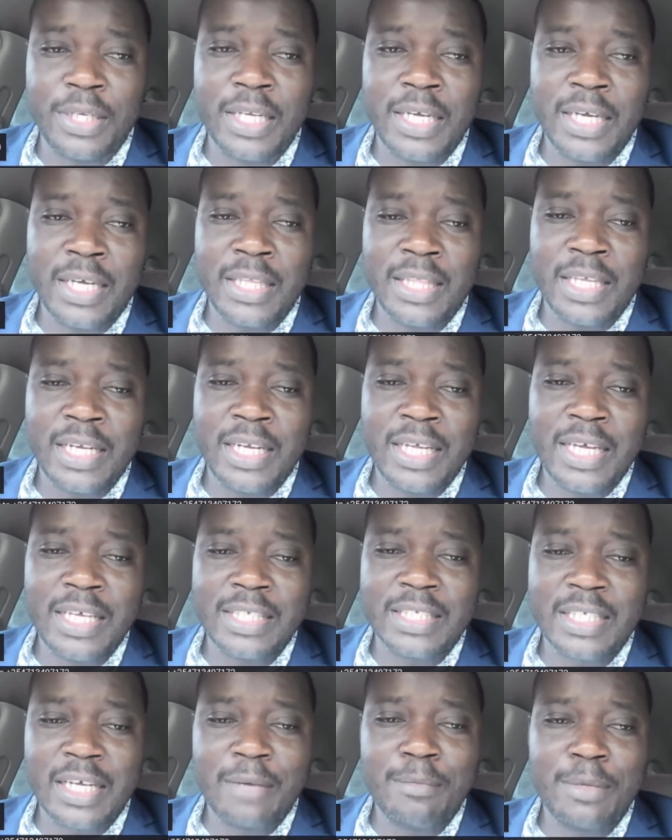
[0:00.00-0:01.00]
today. The day
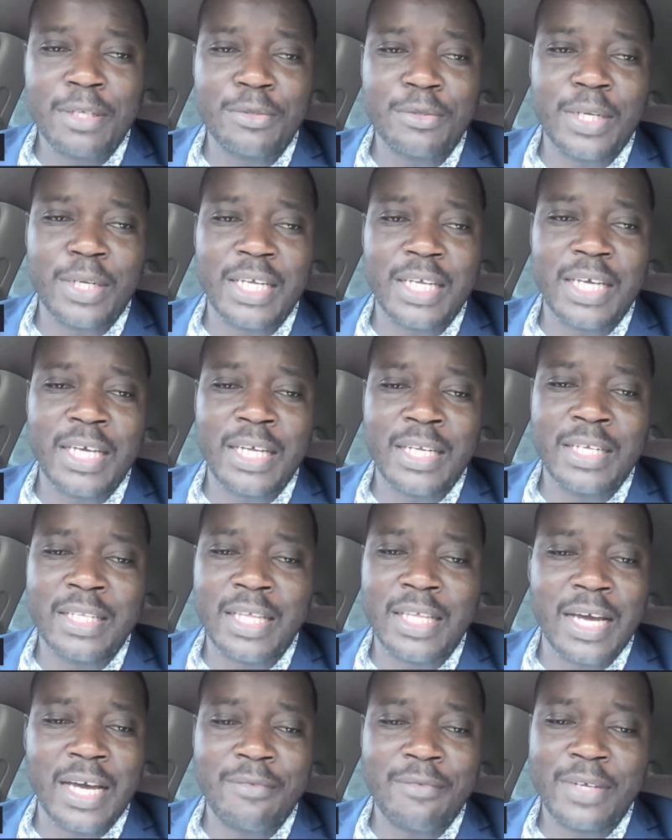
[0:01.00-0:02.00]
is coming to an
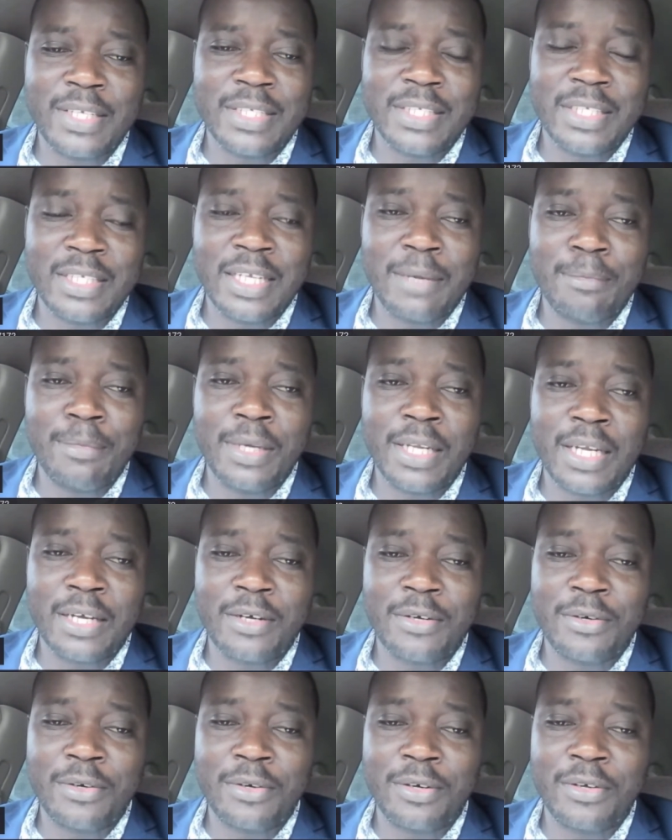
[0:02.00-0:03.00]
end. They haven't seen a
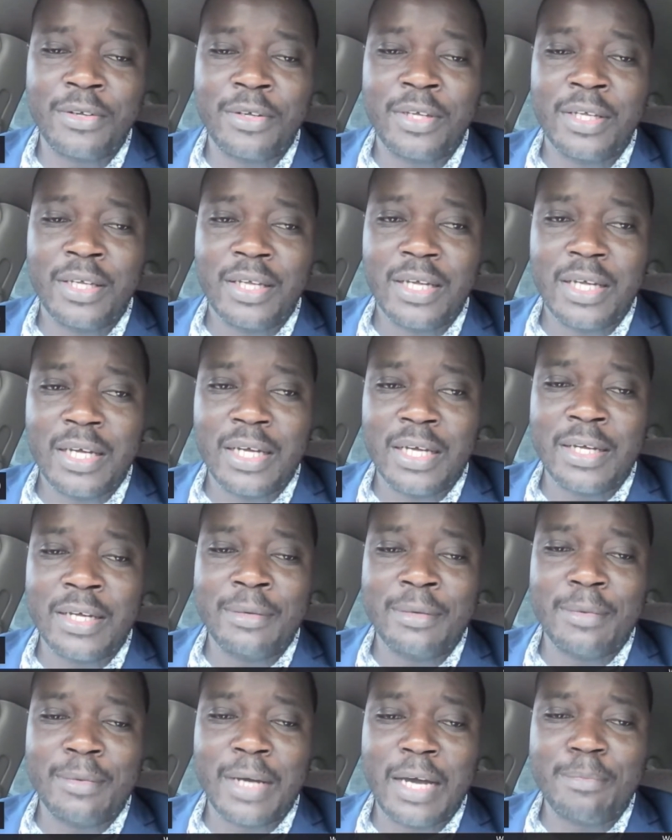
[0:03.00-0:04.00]
miracle
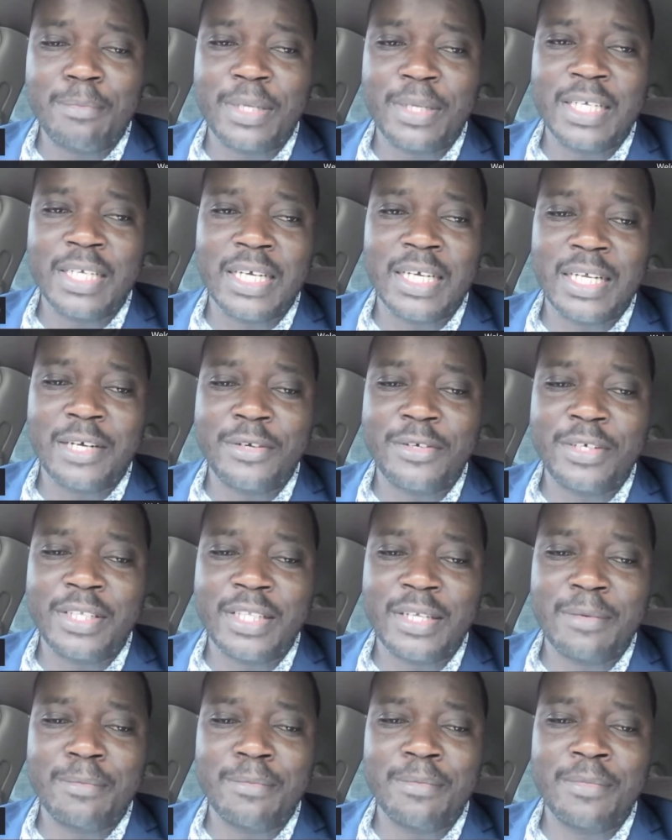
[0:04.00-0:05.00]
happening
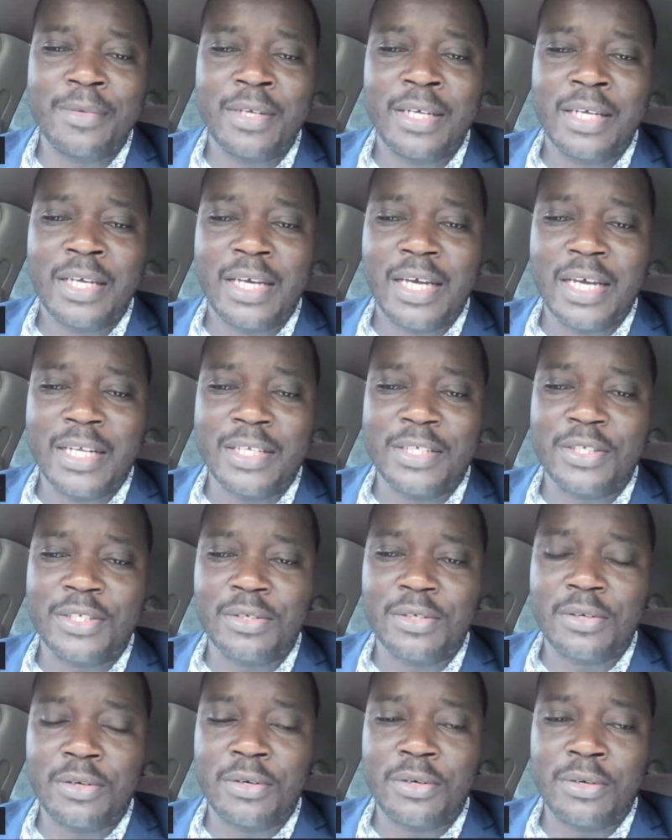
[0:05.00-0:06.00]
around them, and
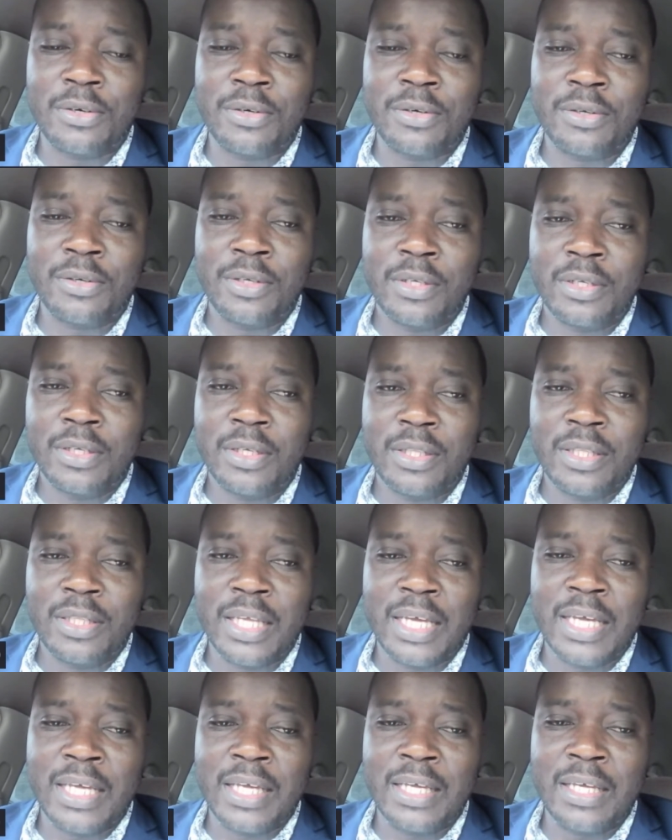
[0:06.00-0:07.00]
so
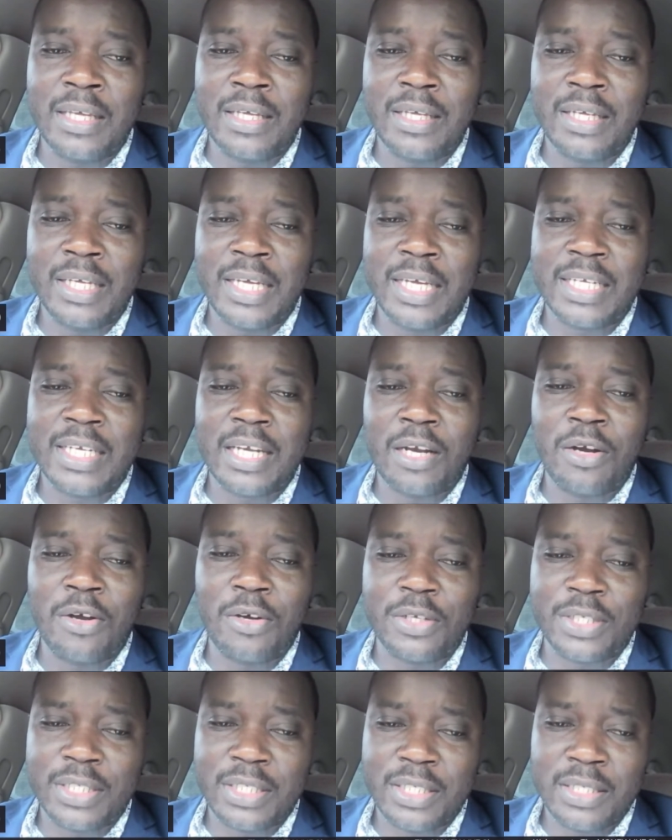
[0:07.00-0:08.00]
they get
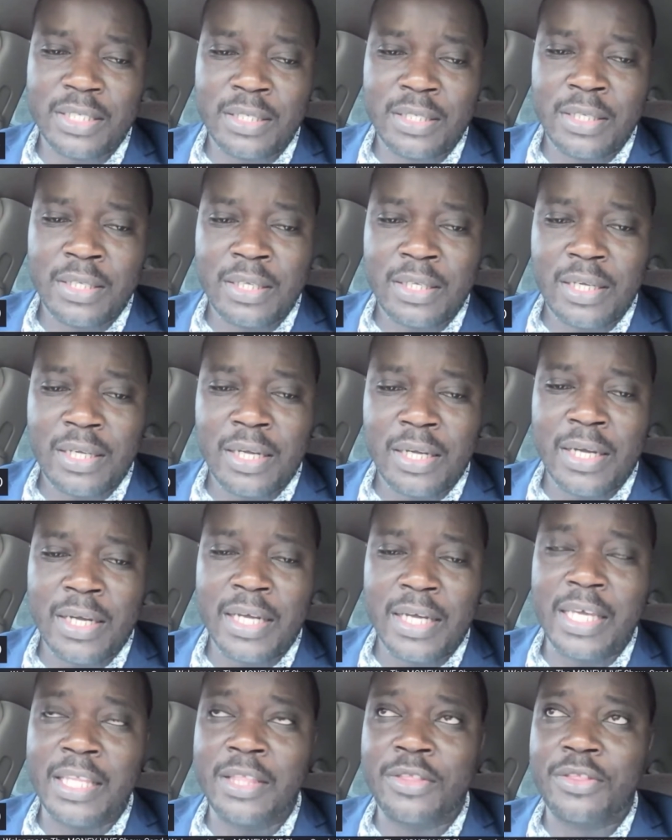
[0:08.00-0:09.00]
lost
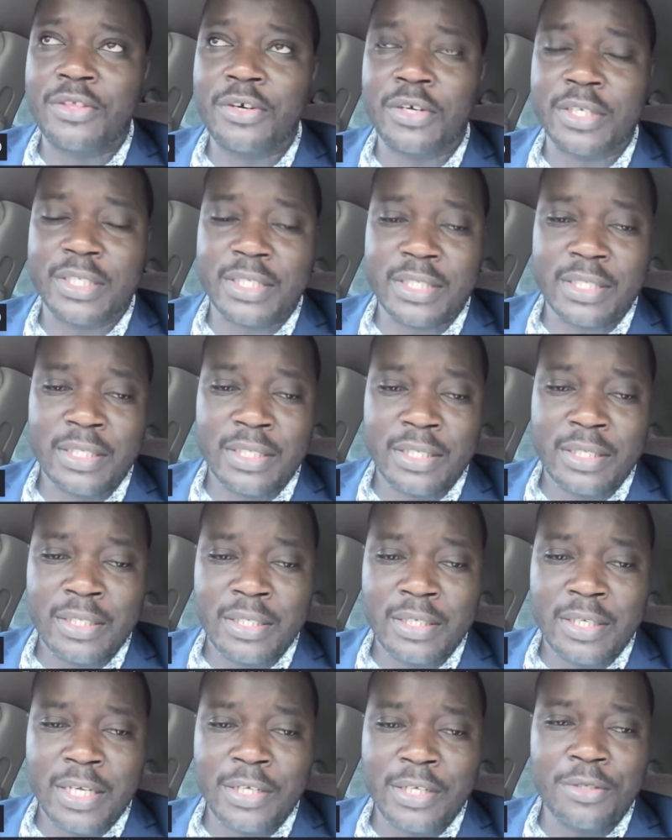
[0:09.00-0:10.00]
in thoughts.
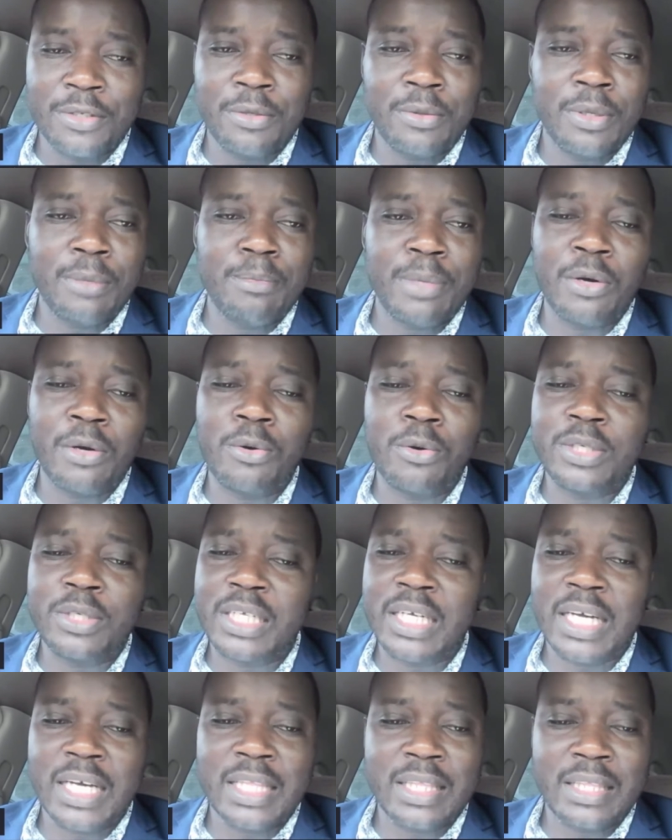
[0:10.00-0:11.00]
And you will be
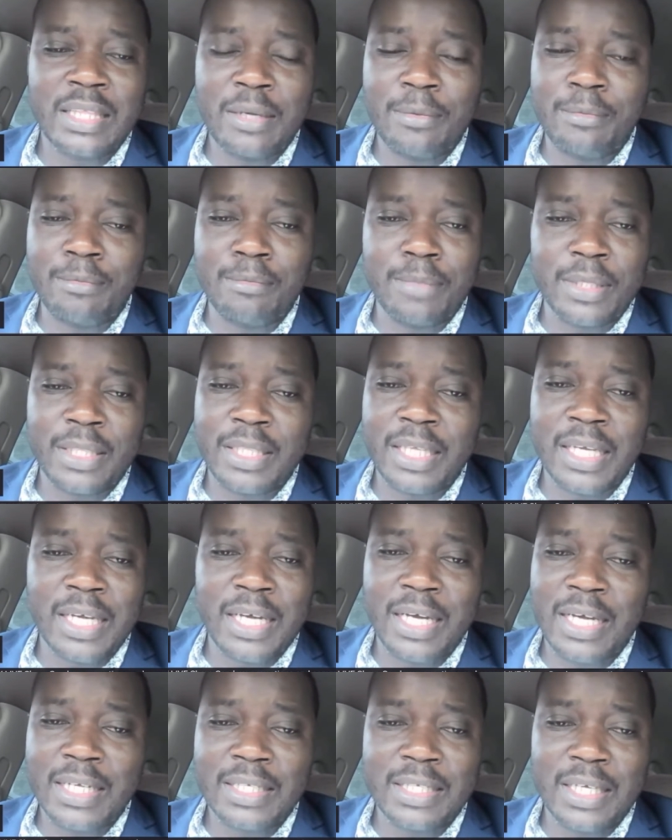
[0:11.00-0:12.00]
hooting at them, but they
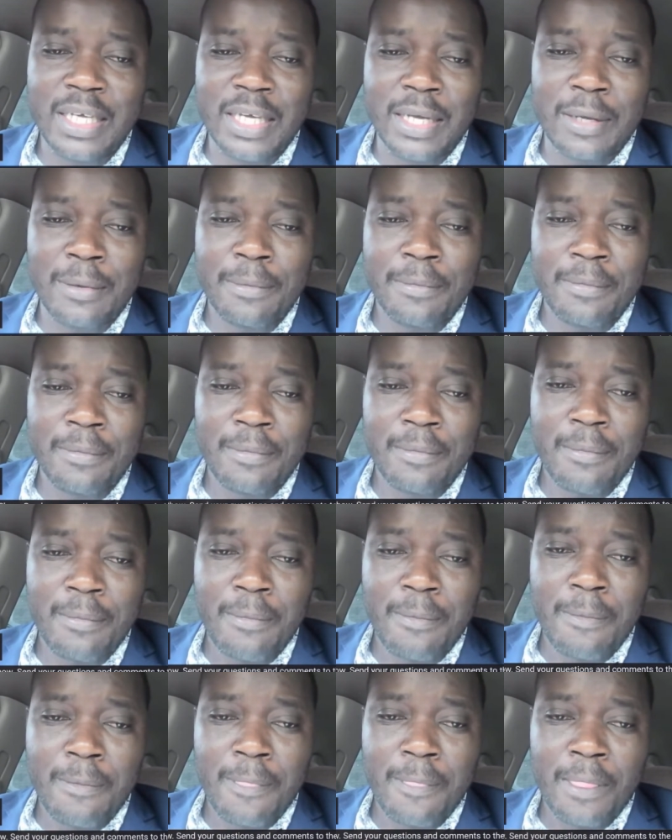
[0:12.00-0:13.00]
can't hear.
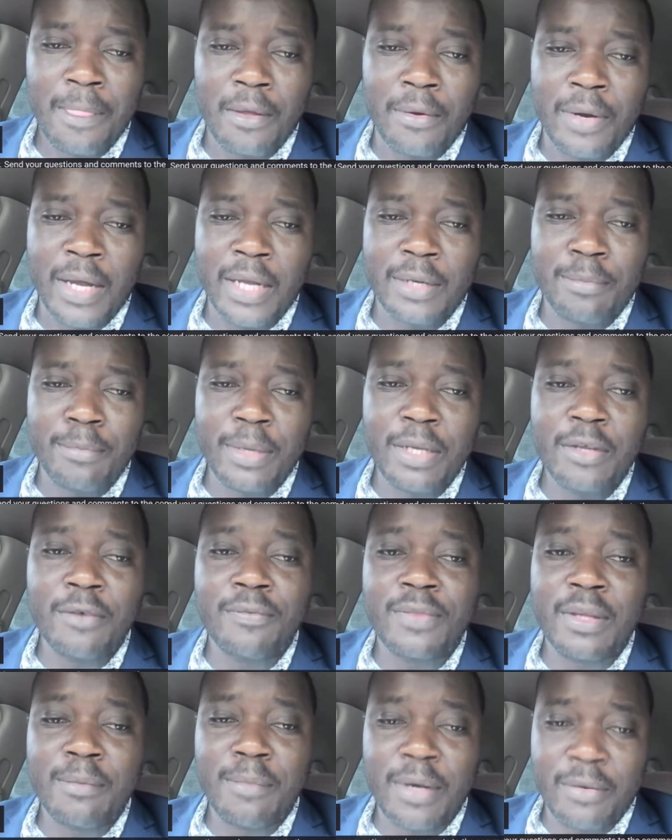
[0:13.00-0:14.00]
Right? Many
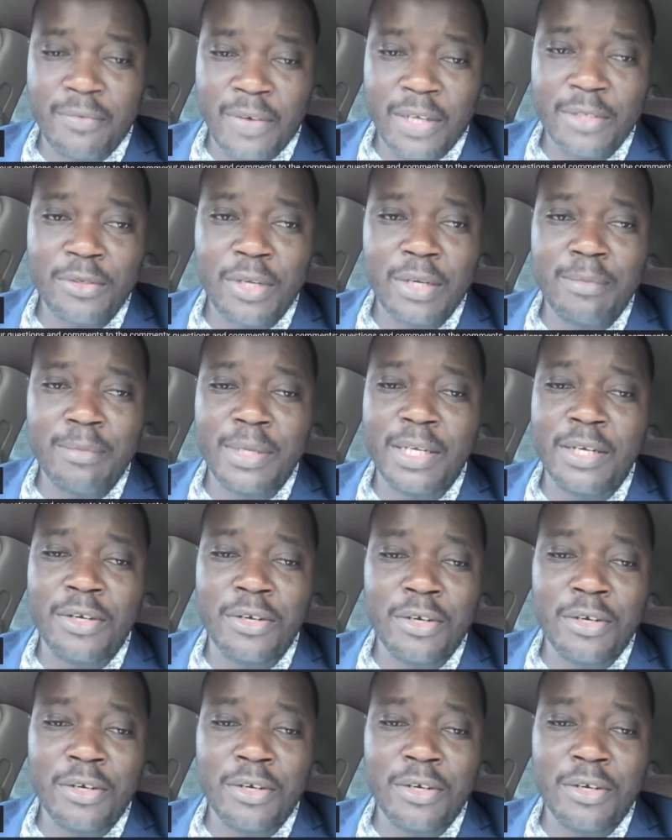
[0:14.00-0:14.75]
of them have actually